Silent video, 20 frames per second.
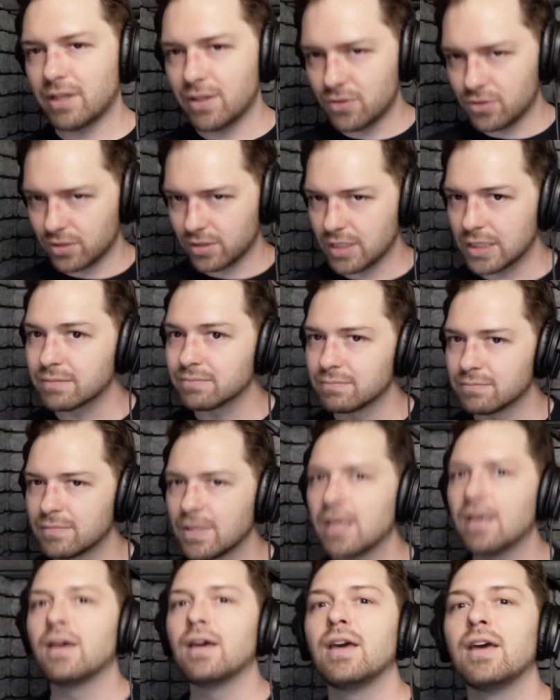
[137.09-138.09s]
I usually
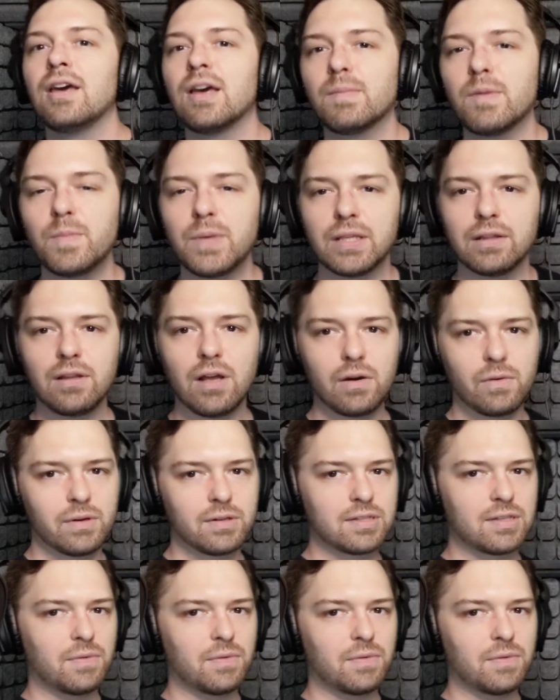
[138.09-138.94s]
am a bit lower,